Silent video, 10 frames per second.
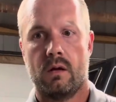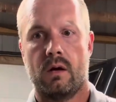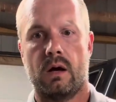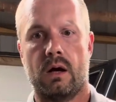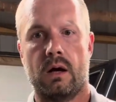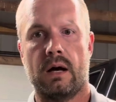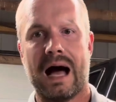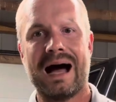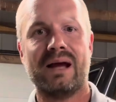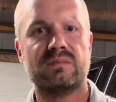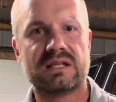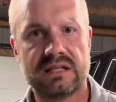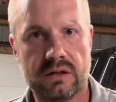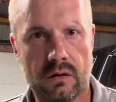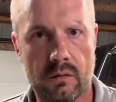I'm
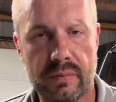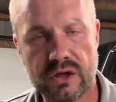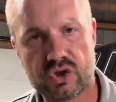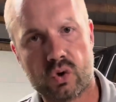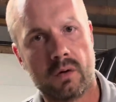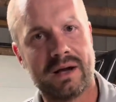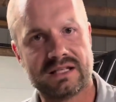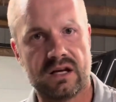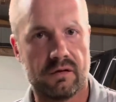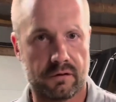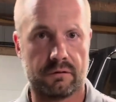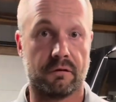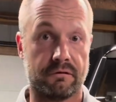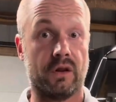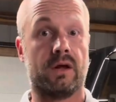still being true to myself, or
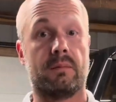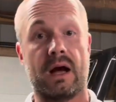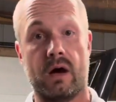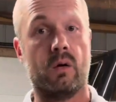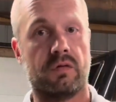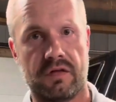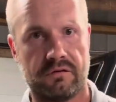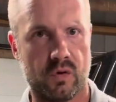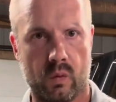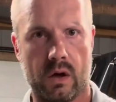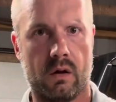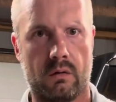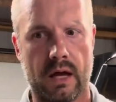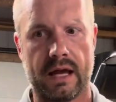fulfilling my oath, if you will,